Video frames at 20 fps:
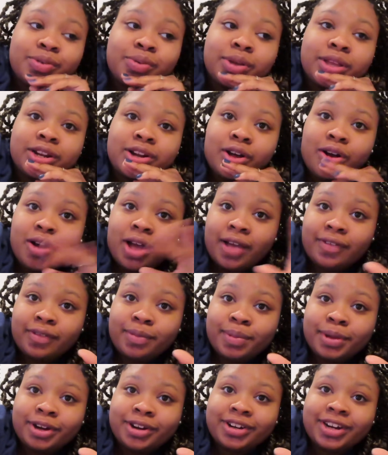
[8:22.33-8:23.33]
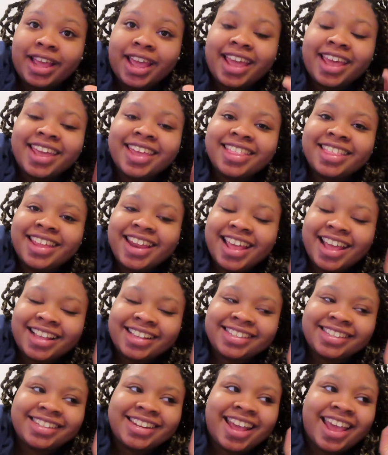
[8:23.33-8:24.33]
we can all have a better day the
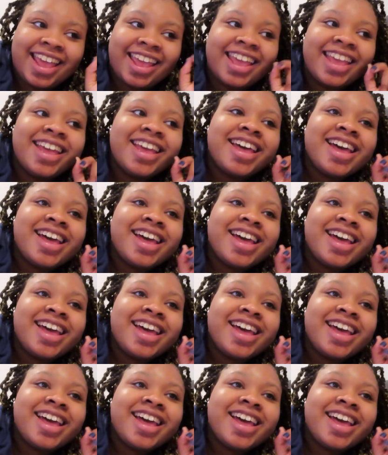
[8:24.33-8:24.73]
next day.